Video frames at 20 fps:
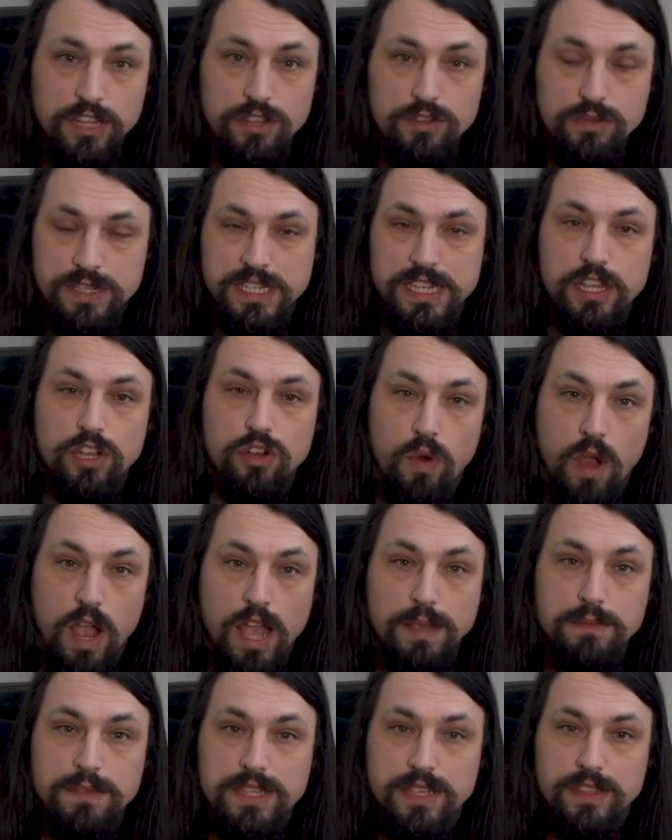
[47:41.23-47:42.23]
you see
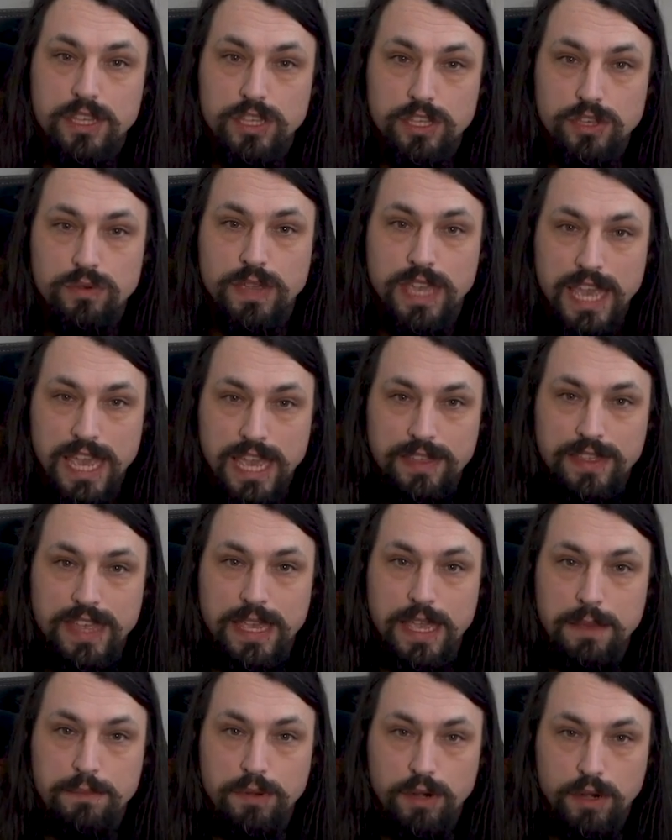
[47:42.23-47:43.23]
crimes in the UK that
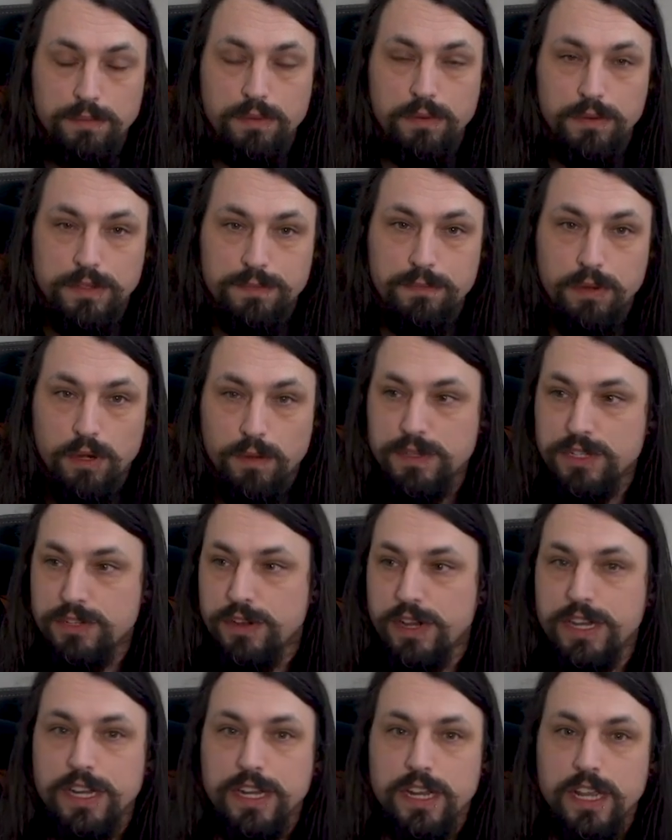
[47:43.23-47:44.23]
get
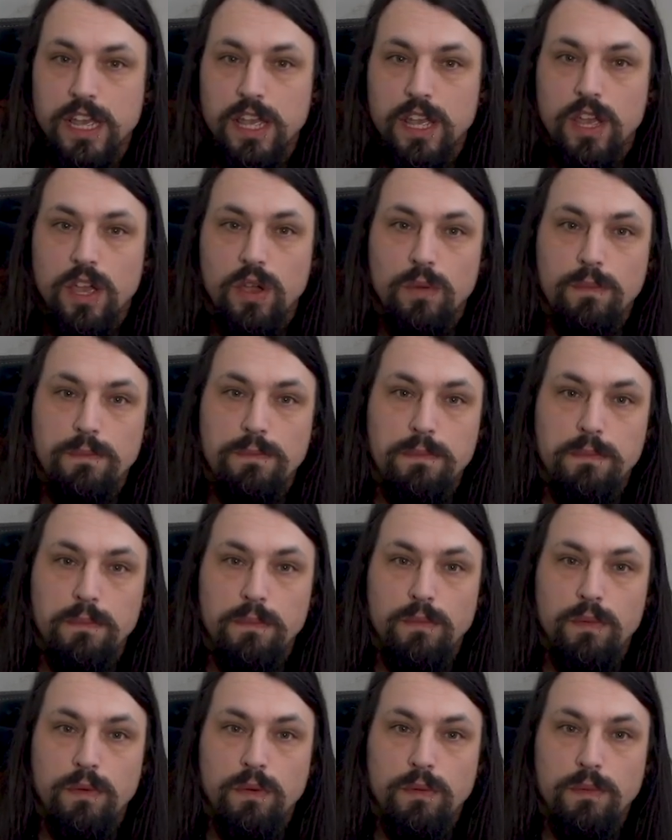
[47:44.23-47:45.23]
perpetrated.
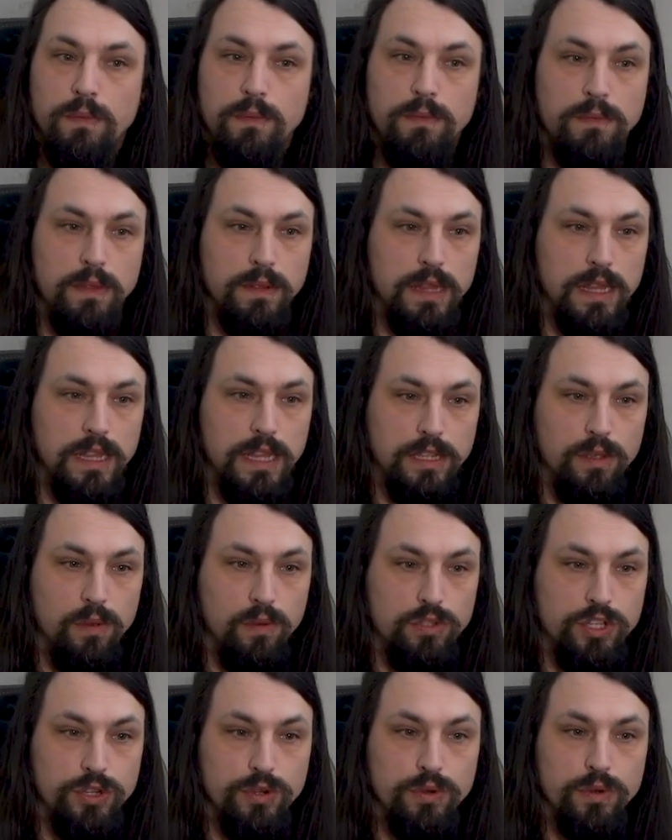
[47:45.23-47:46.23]
Like
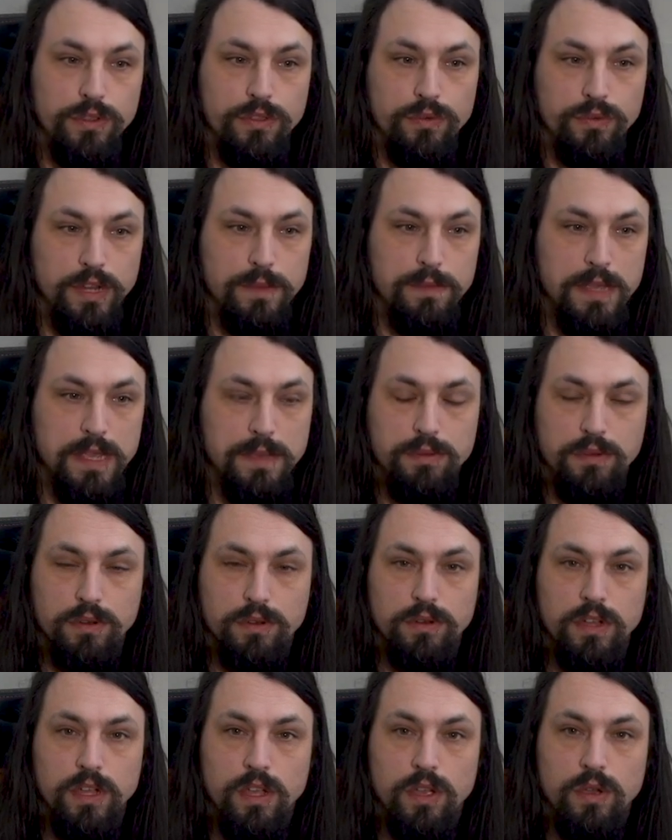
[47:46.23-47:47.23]
2 or 3
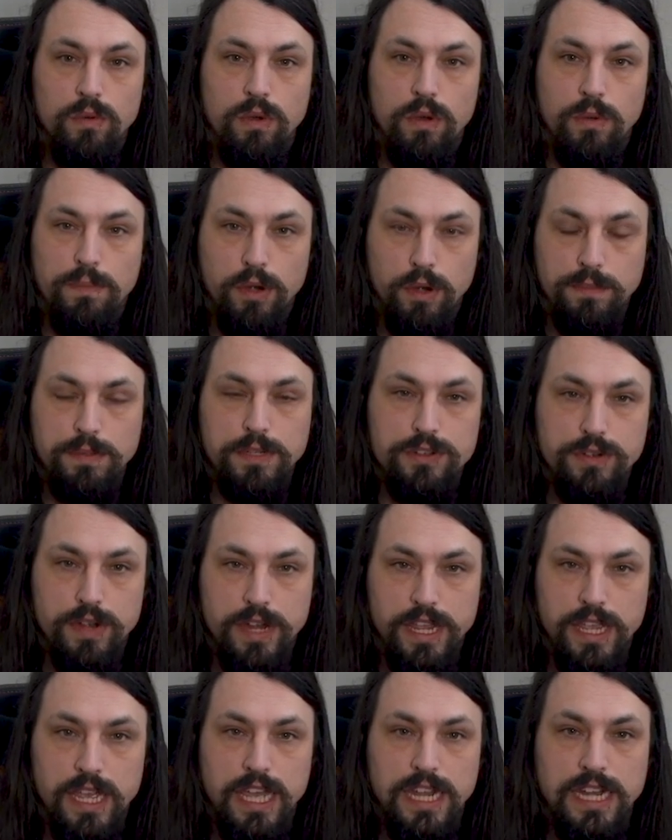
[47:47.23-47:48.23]
people will
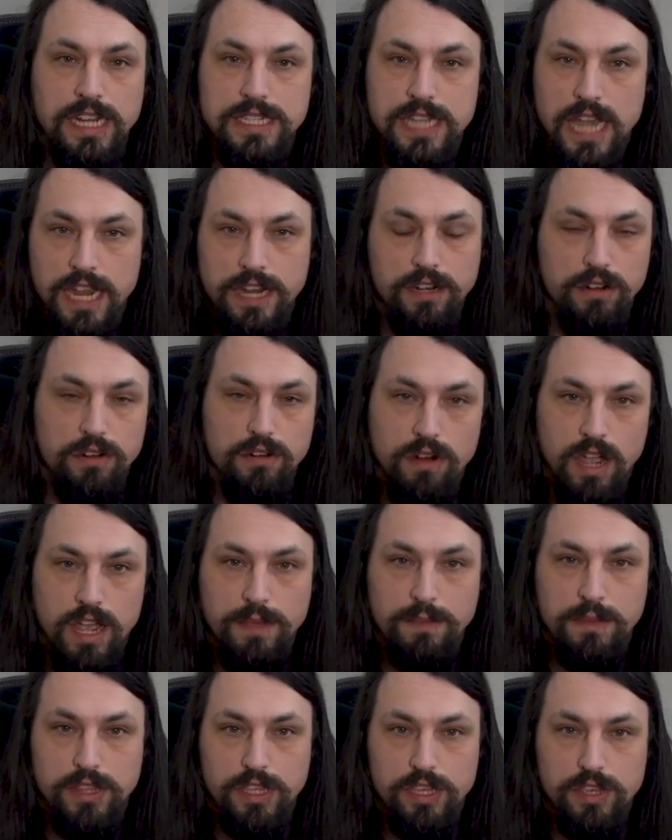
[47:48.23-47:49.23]
perpetrate an entire
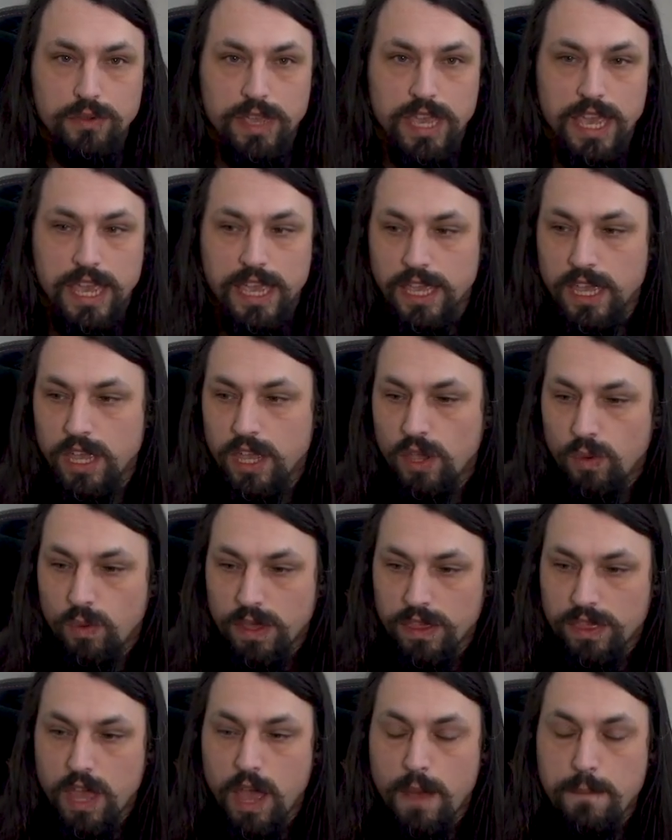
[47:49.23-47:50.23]
crime in the UK
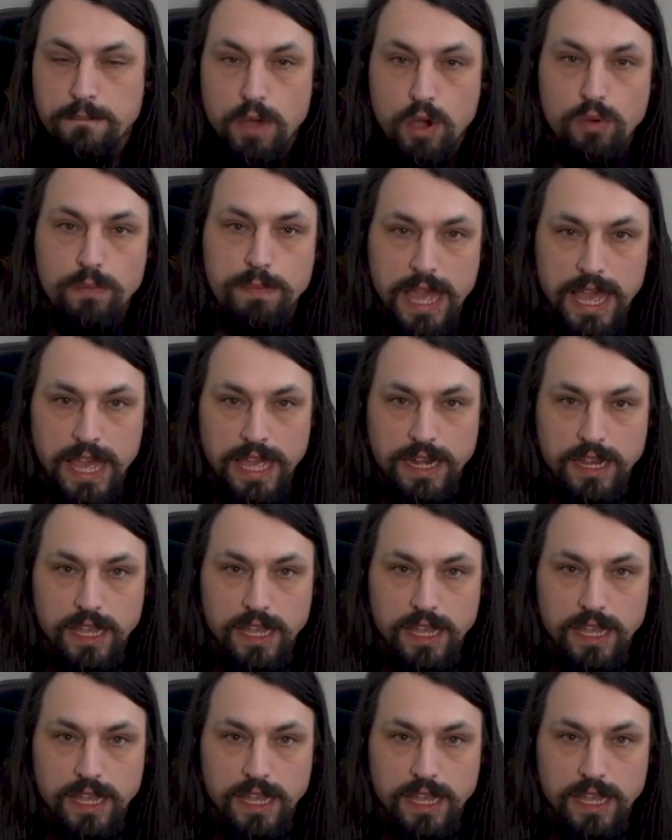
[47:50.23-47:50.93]
with a moped